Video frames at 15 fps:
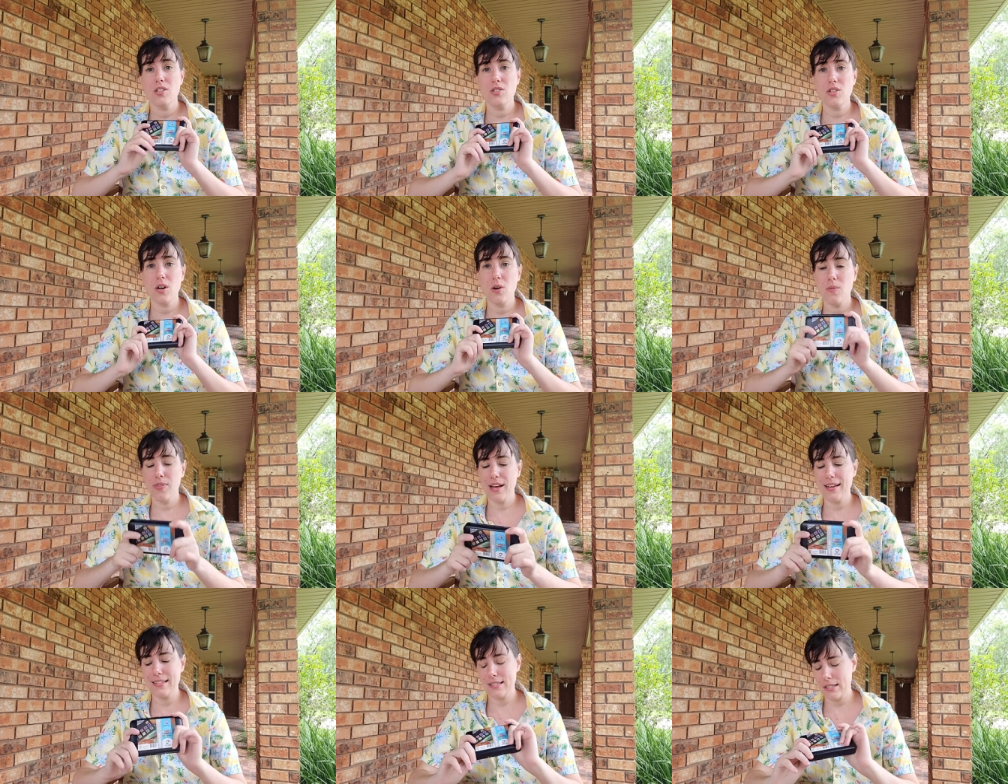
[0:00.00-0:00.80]
So
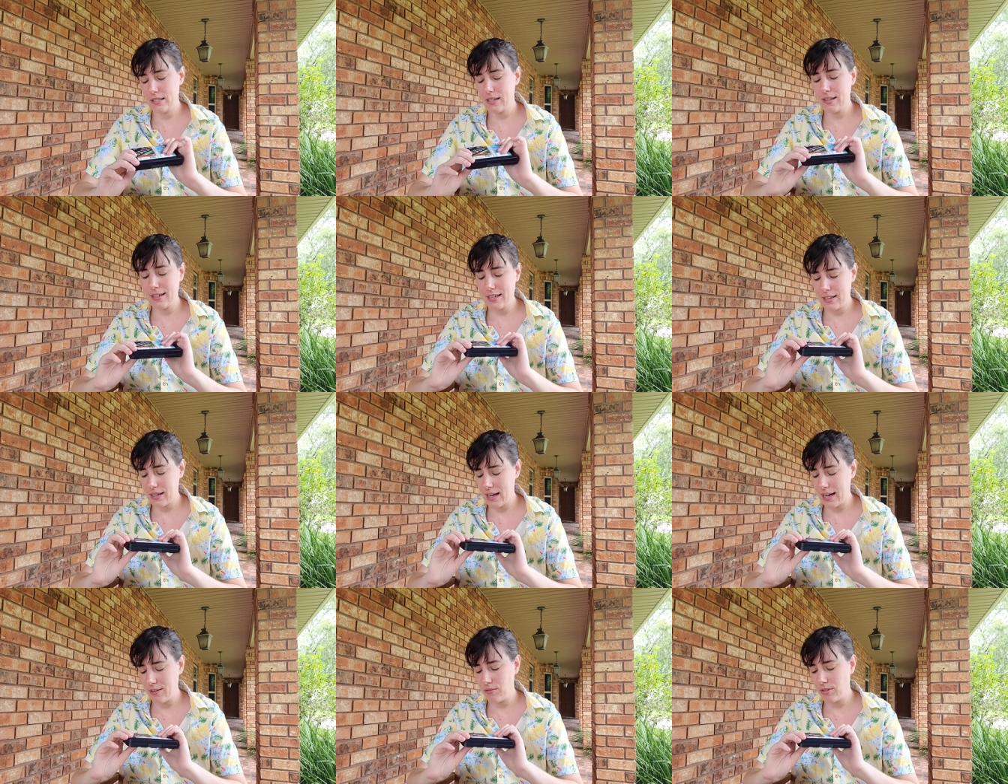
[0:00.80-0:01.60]
that's like,
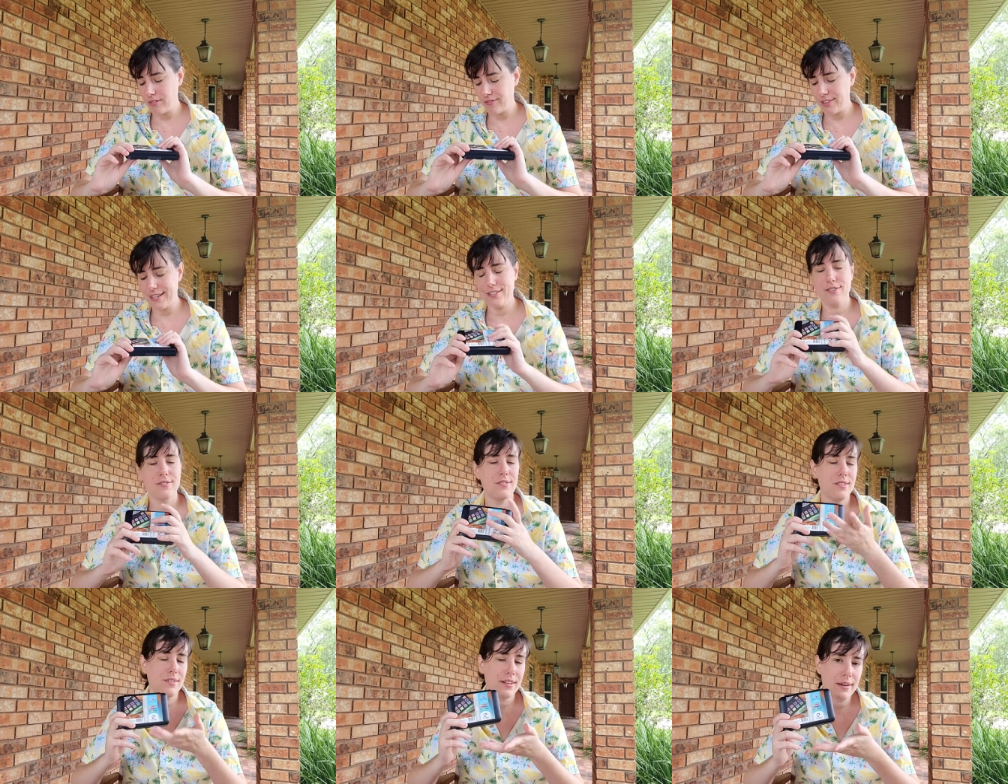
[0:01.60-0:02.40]
I would have liked
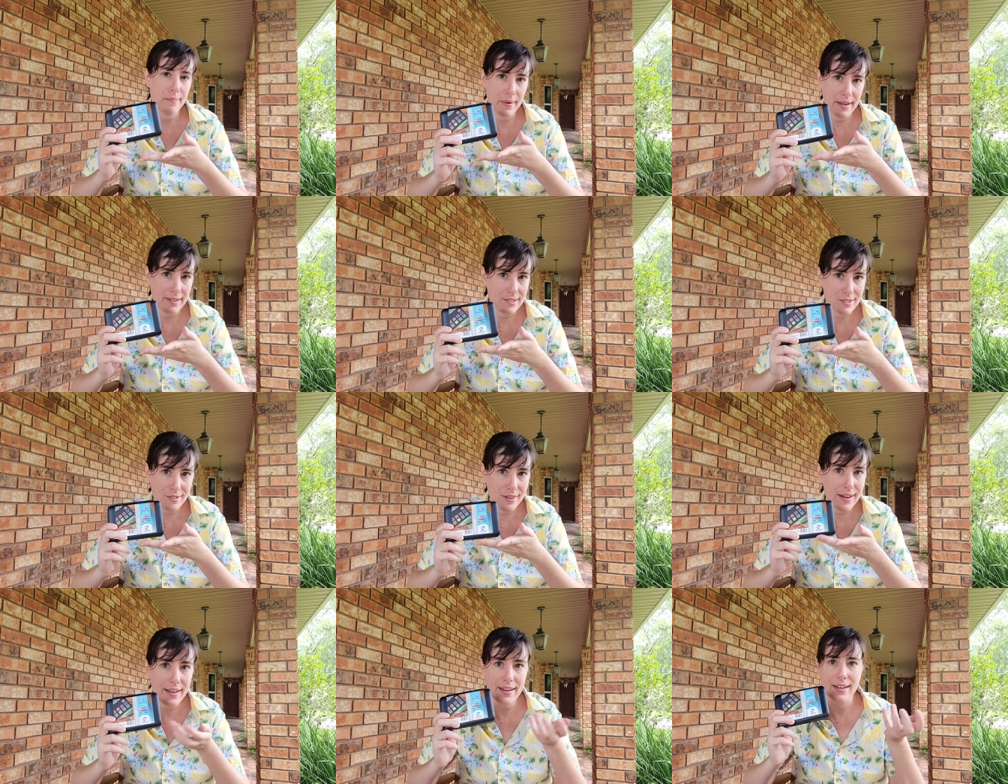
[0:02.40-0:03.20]
to have seen like a Payne's
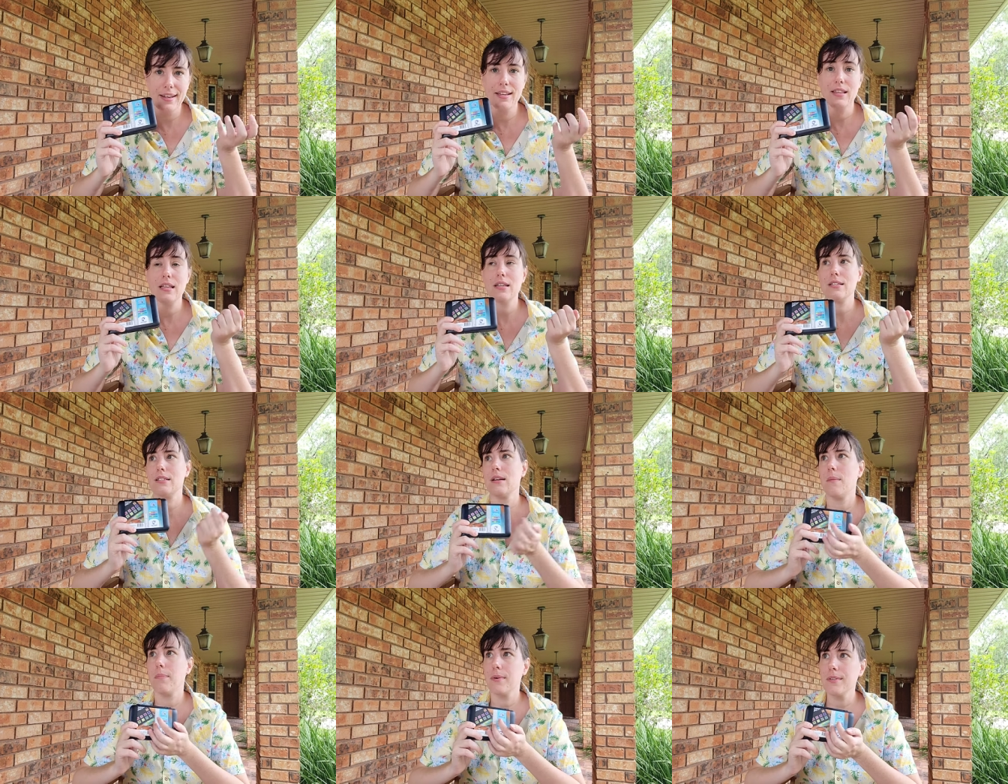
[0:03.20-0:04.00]
Gray in
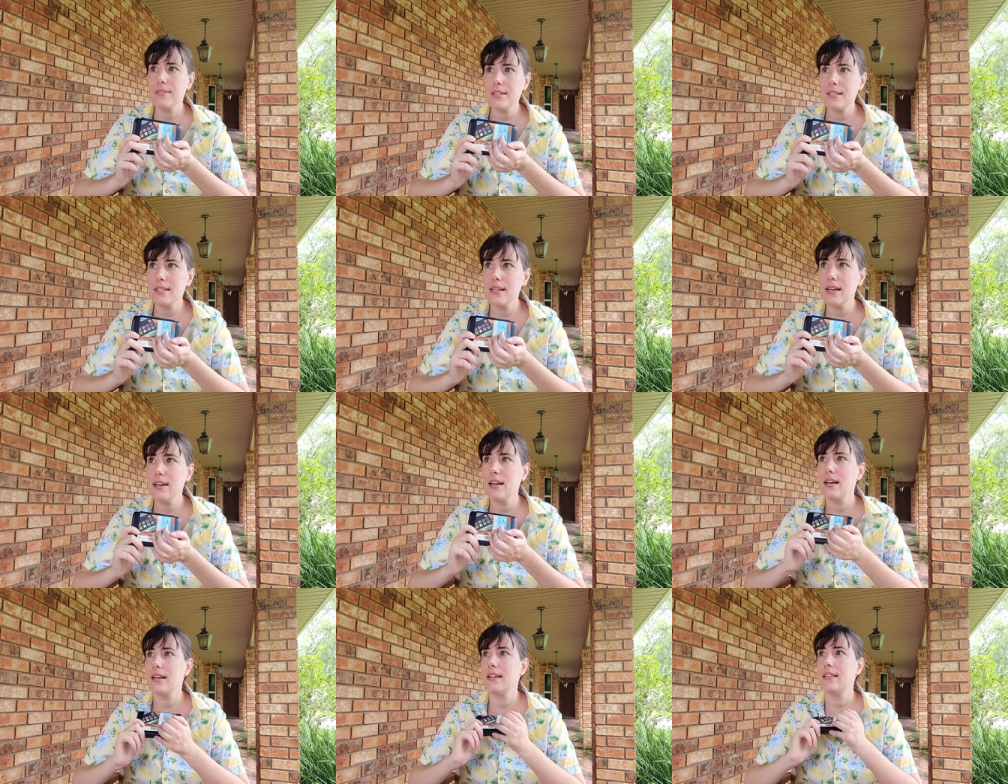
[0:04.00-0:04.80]
this, a burnt
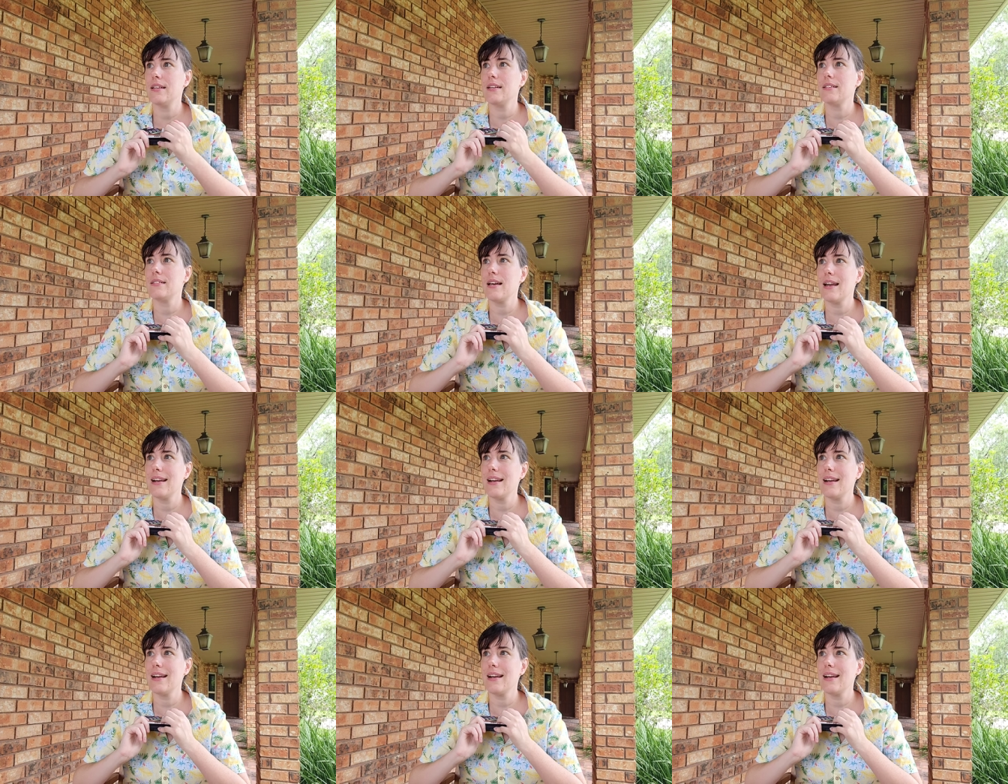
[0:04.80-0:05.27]
sienna in this,